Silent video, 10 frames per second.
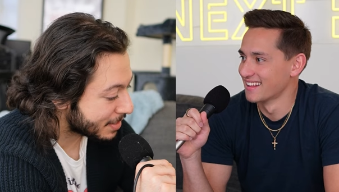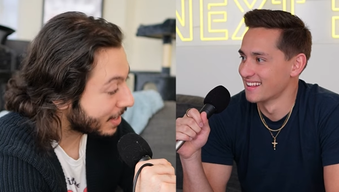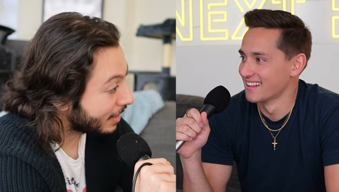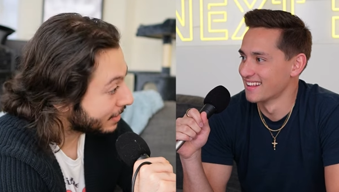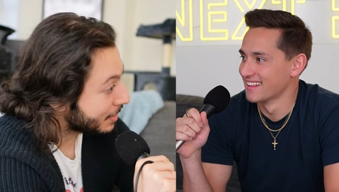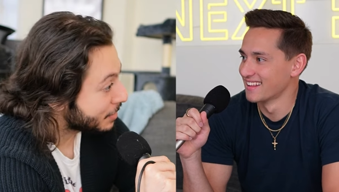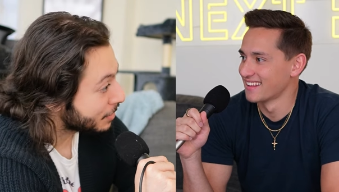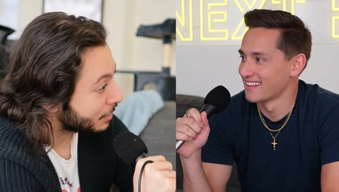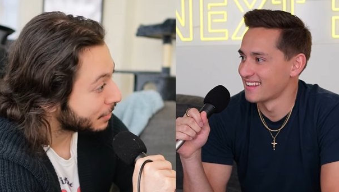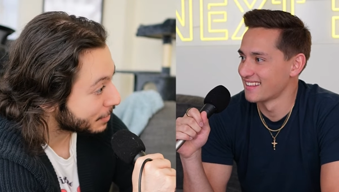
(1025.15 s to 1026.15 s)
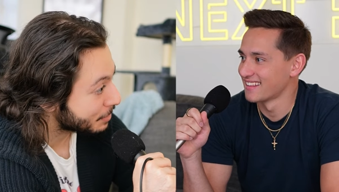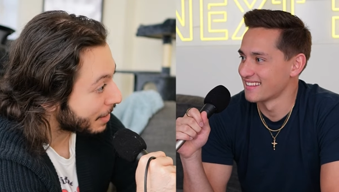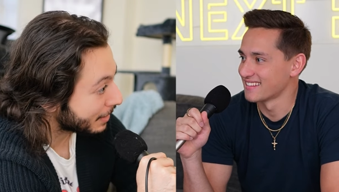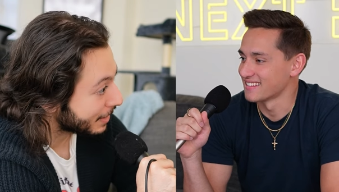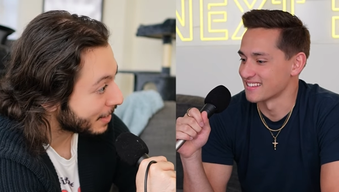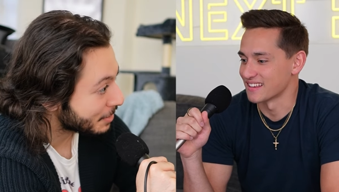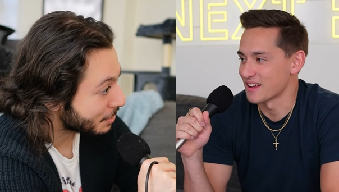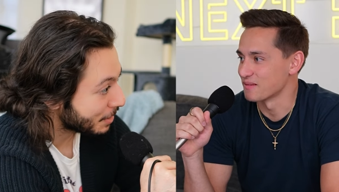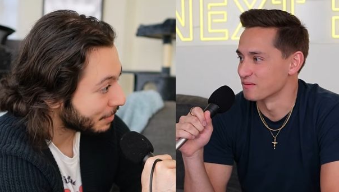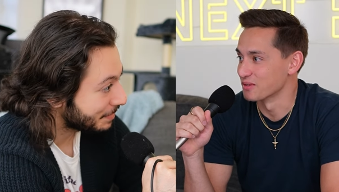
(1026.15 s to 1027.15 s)
Speaker 1: a sign that he's listening to this podcast. Yeah,
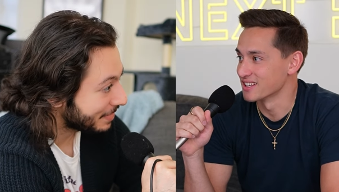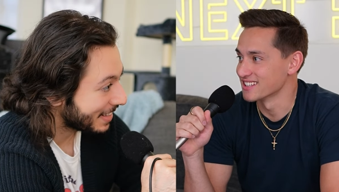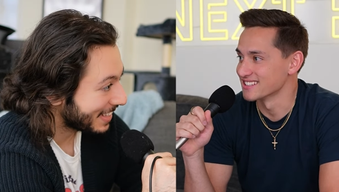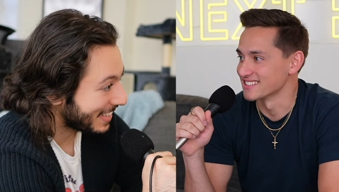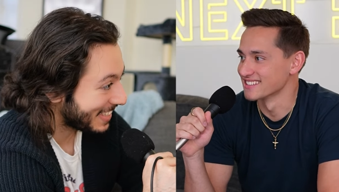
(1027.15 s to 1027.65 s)
so. maybe he is.